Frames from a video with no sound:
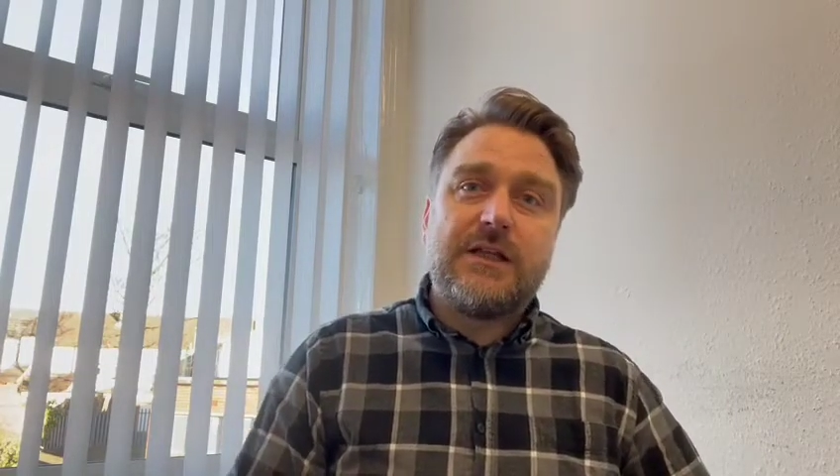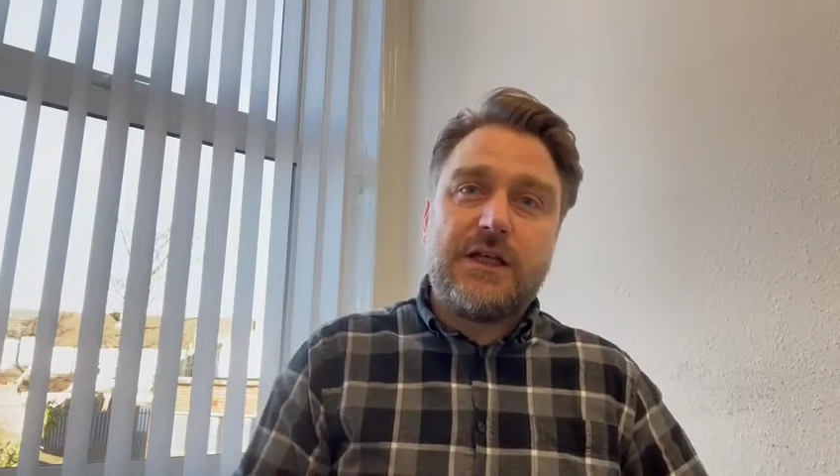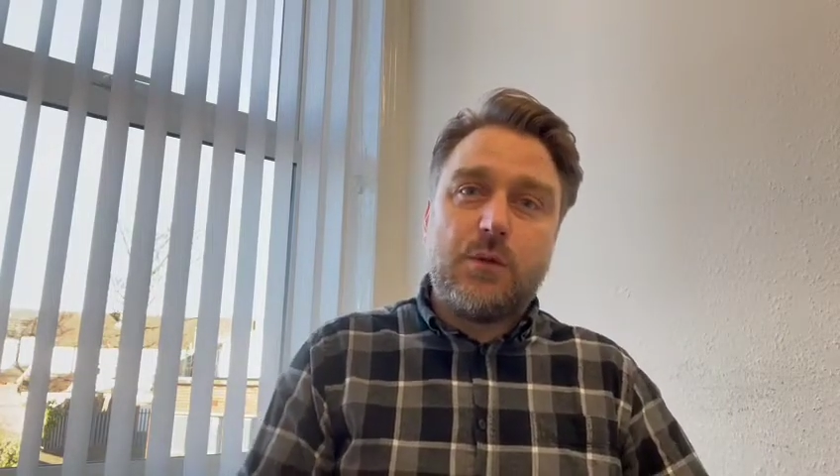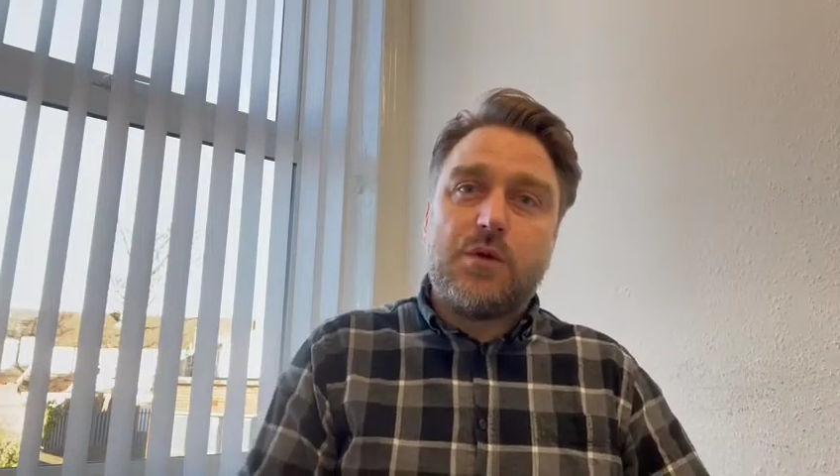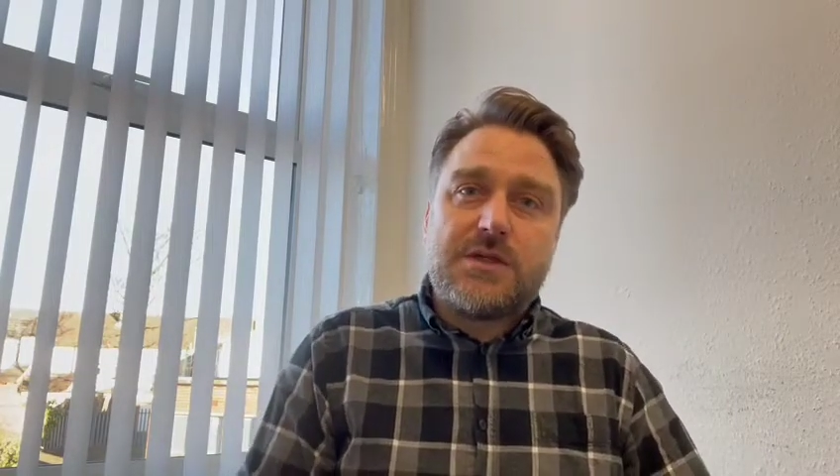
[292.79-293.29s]
that
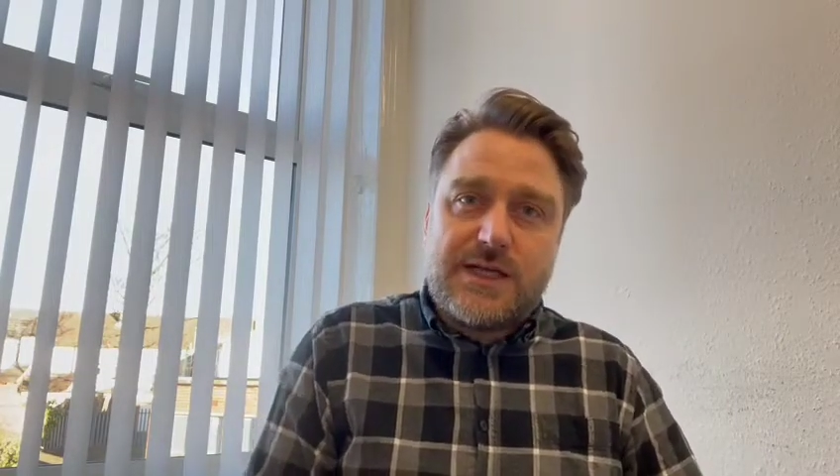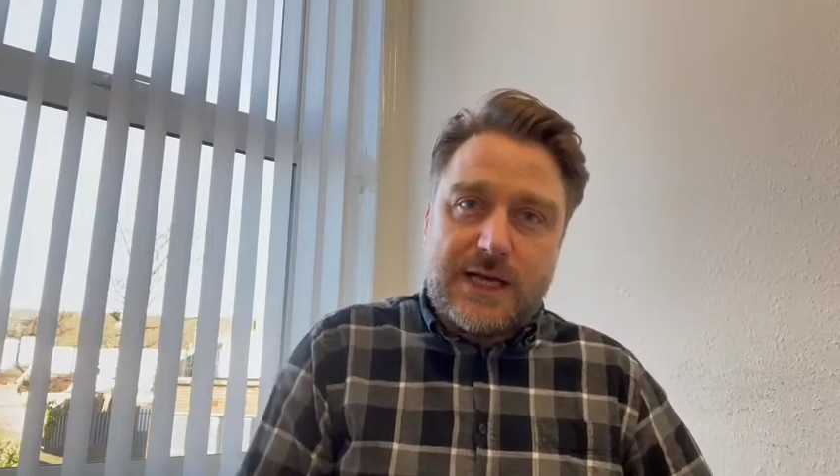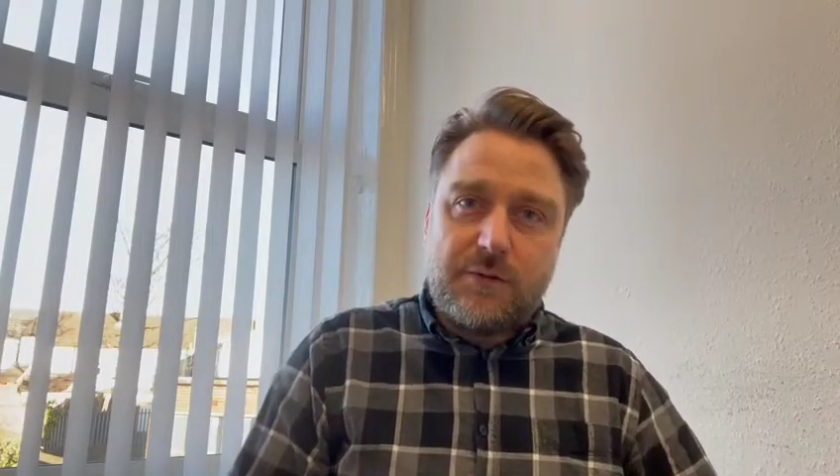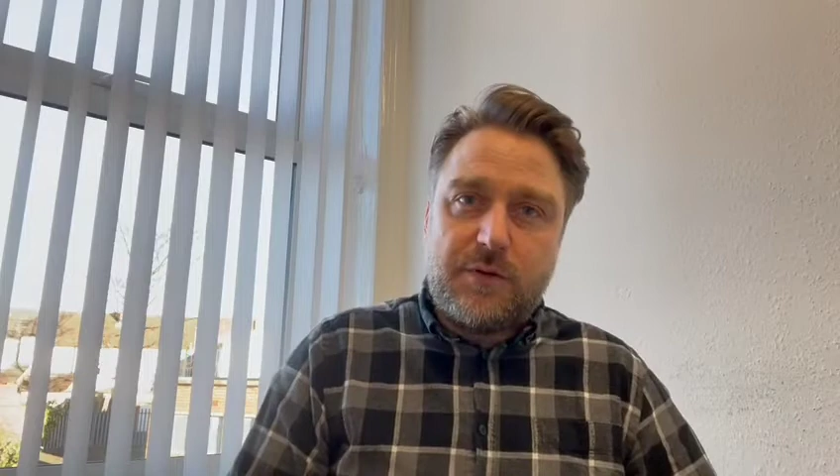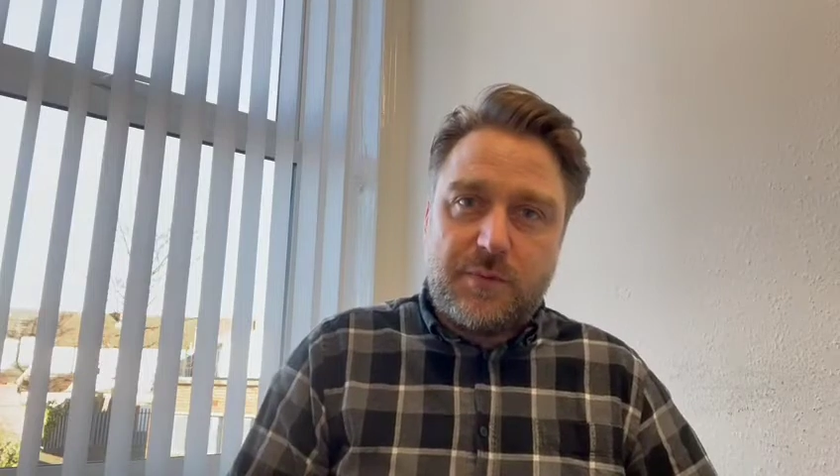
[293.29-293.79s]
you want to
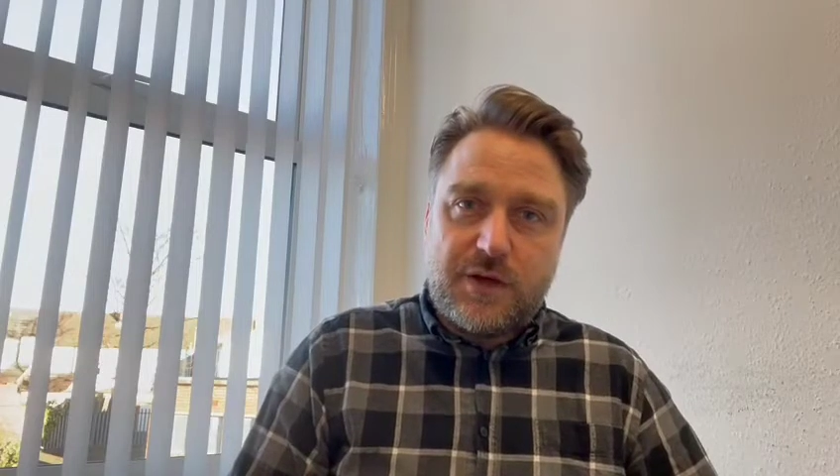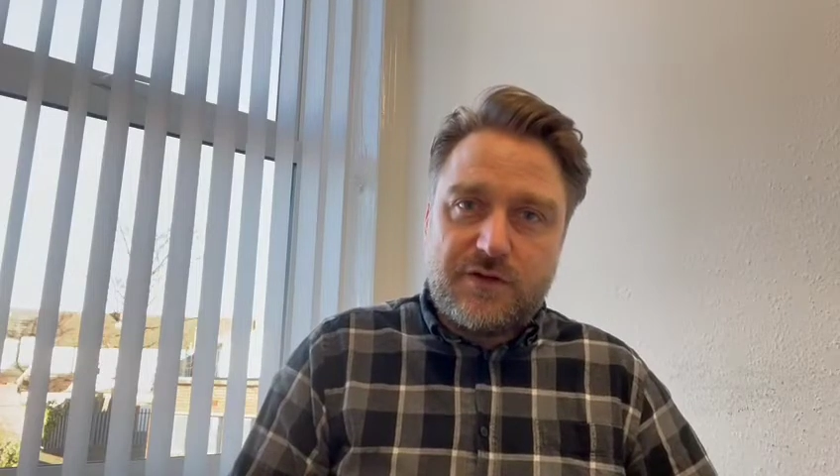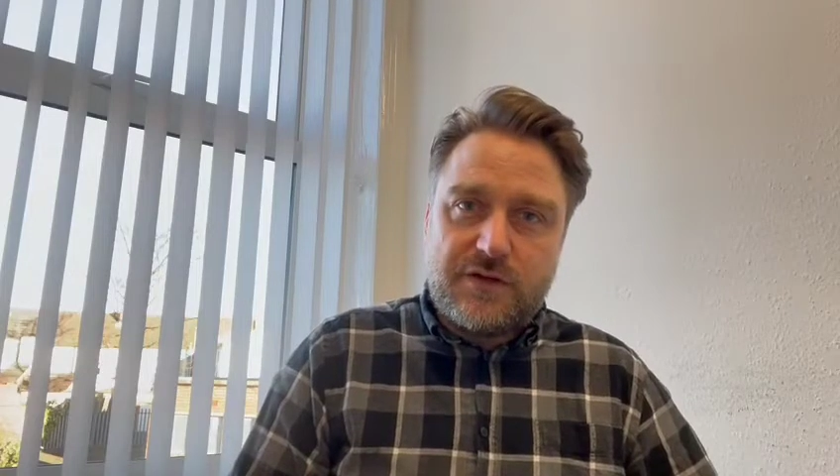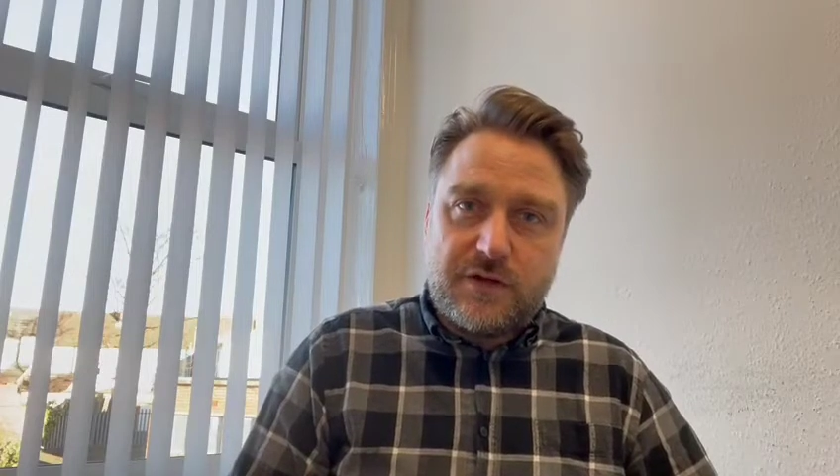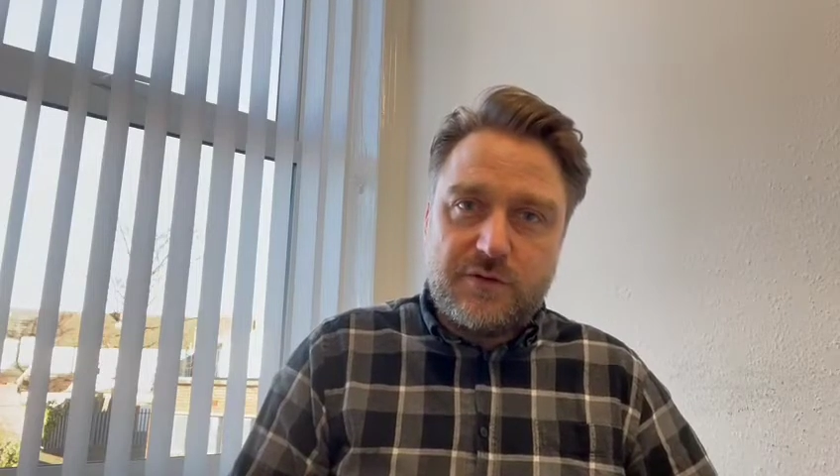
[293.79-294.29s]
help the
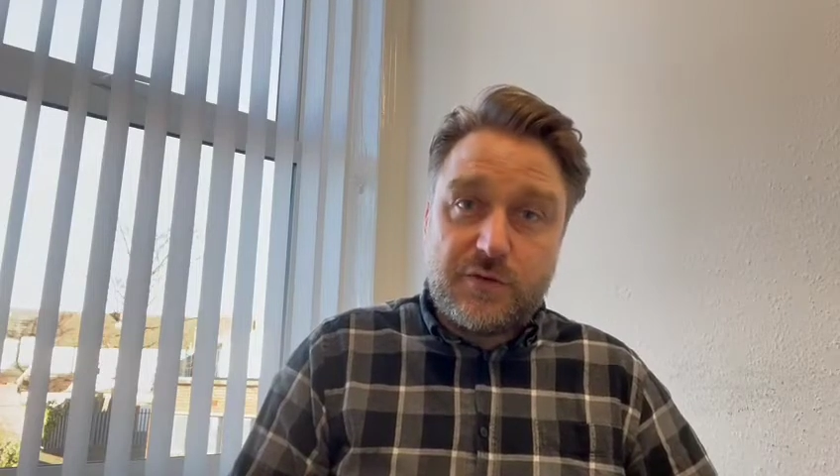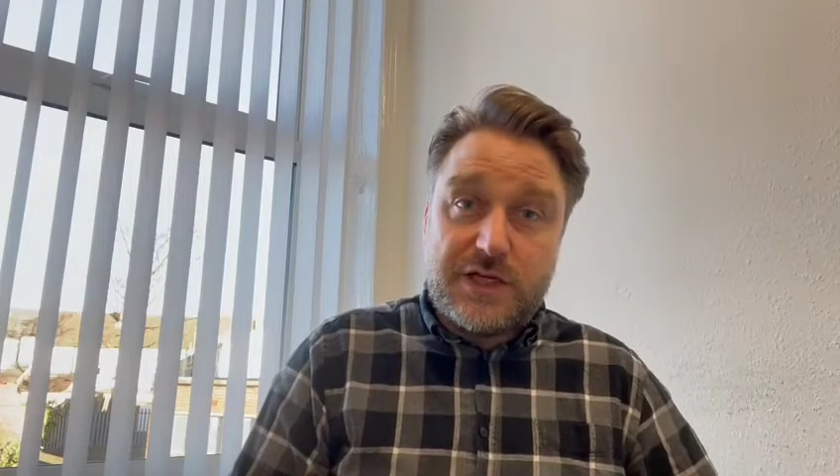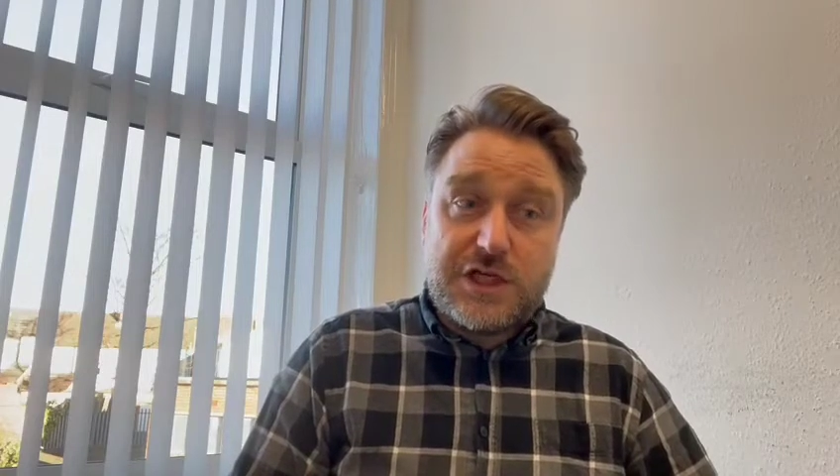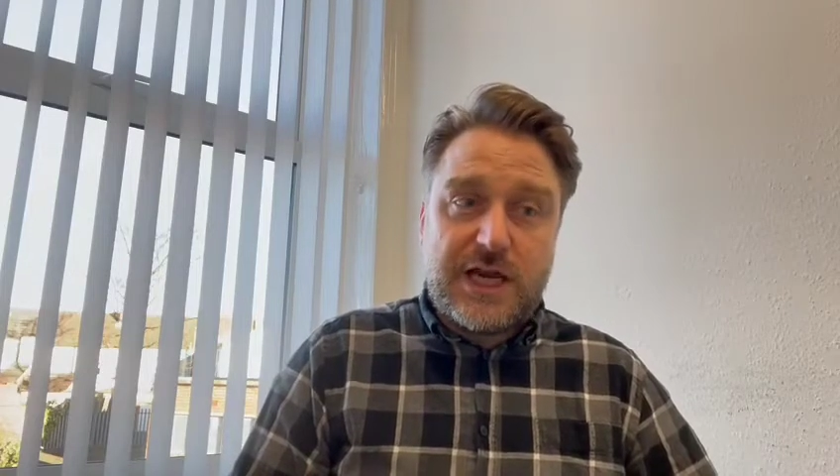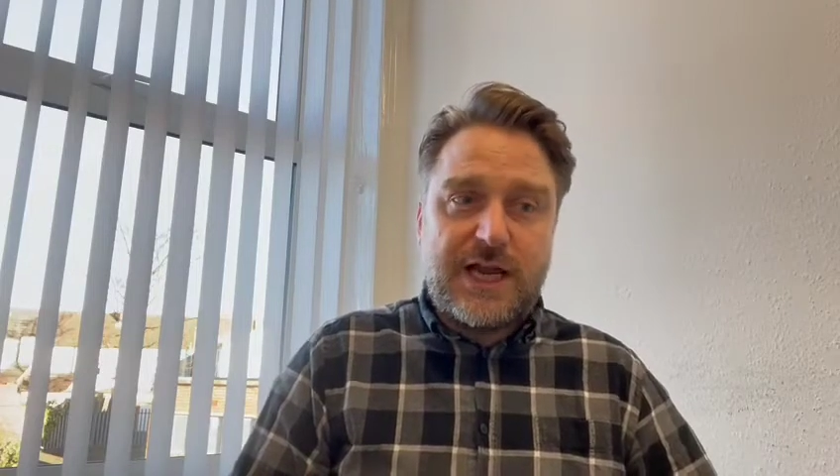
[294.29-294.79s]
person who's
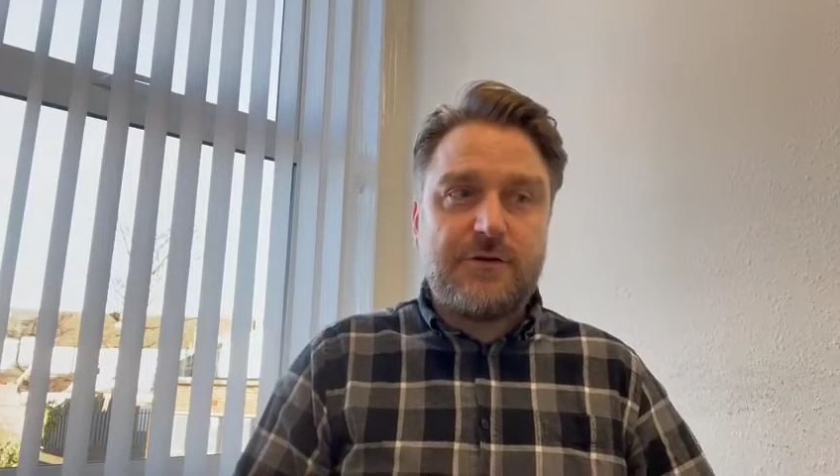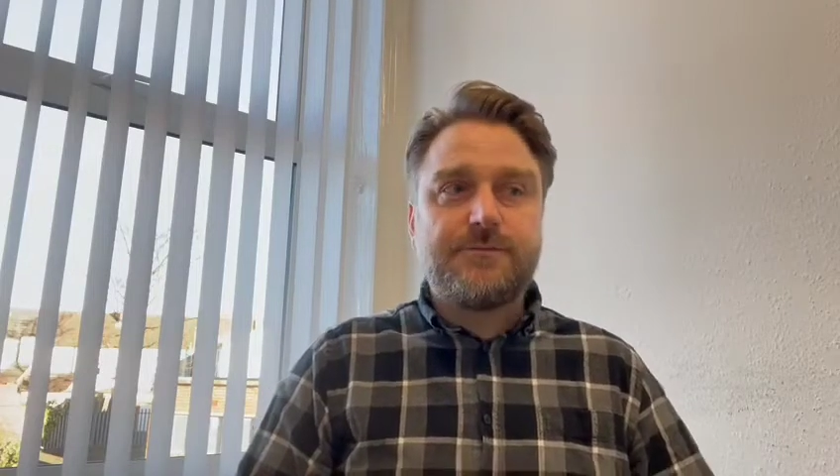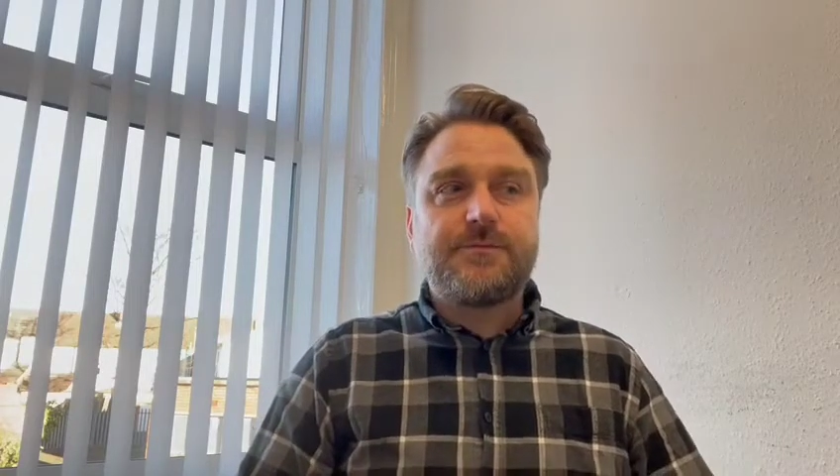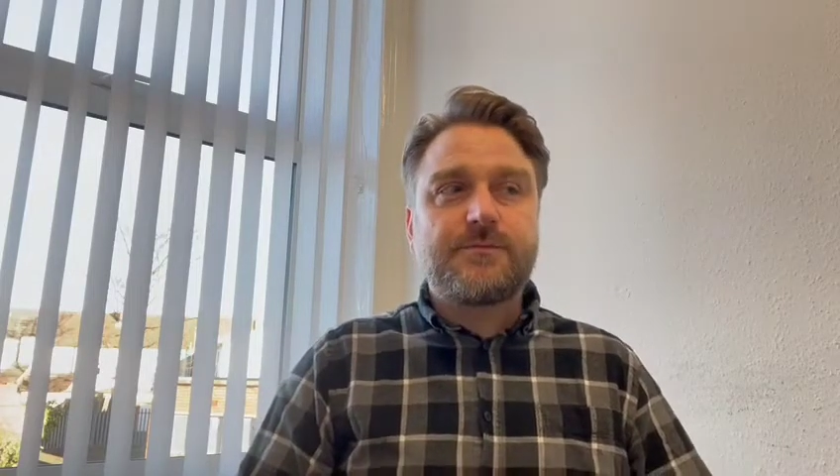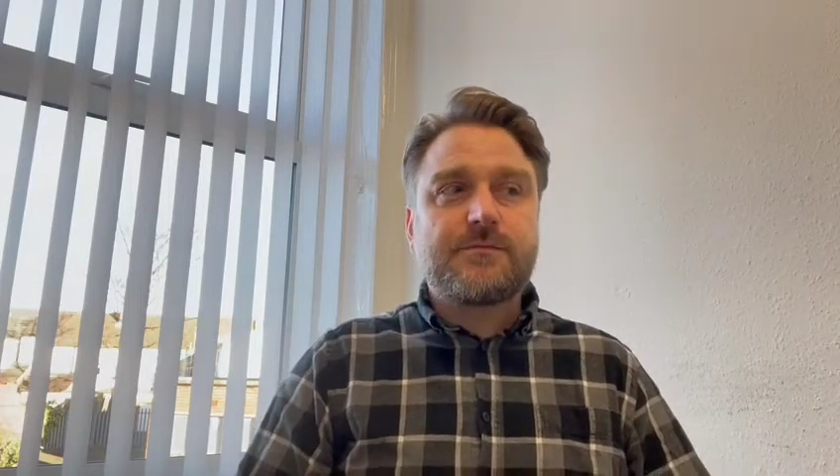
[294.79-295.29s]
reaching out.